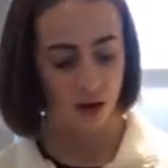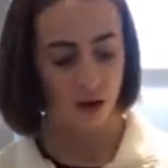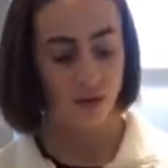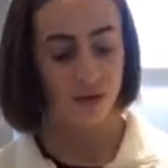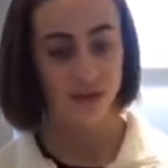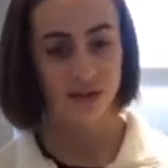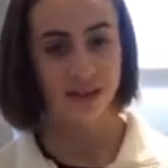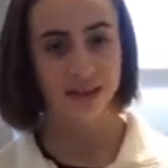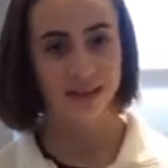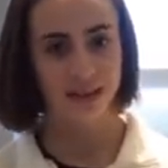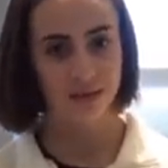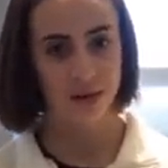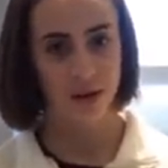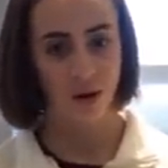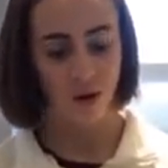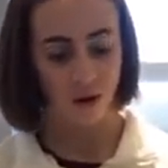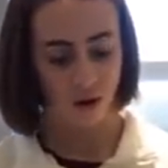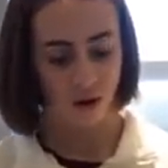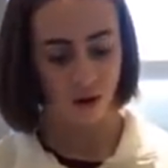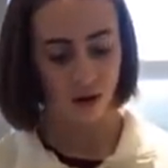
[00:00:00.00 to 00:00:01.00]
Obviously it's going to be
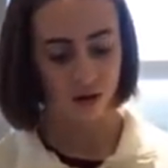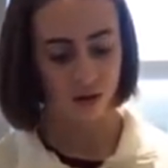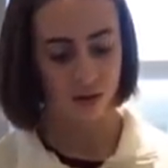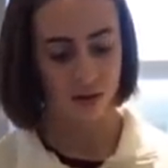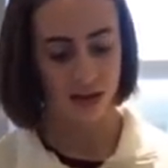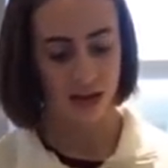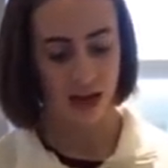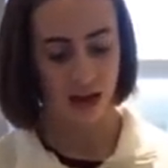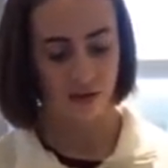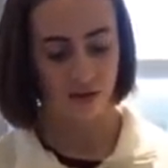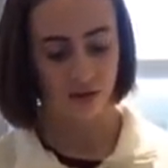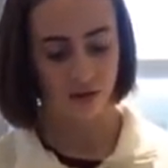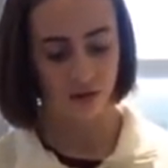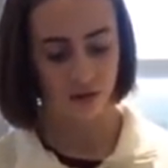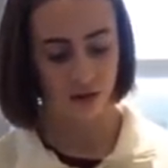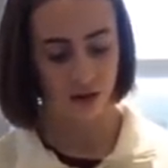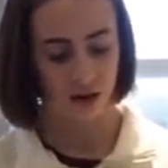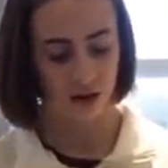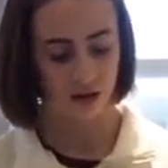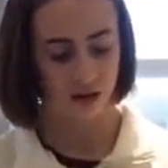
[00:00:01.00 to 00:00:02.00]
hot, so be careful as you
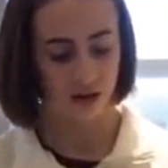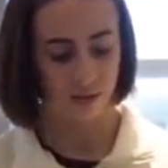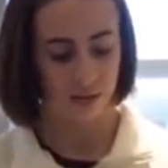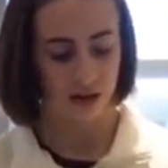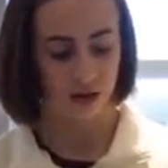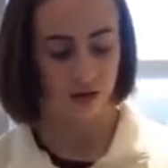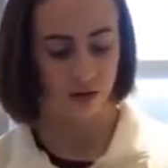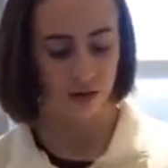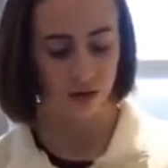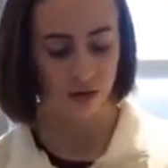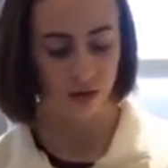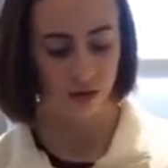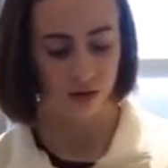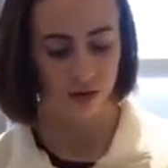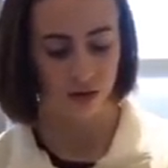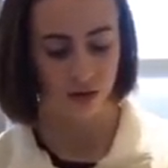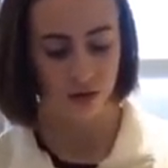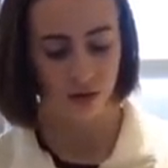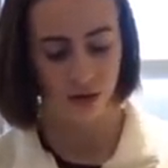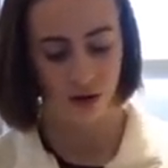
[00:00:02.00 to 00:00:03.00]
touch it and make sure it's not
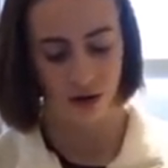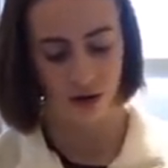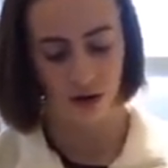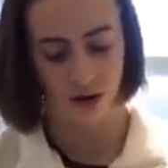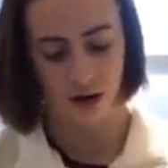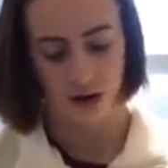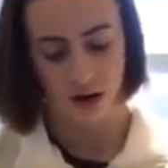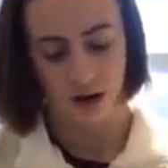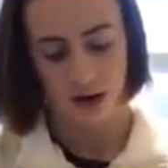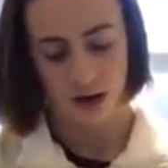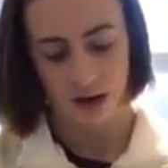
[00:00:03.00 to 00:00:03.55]
too hot.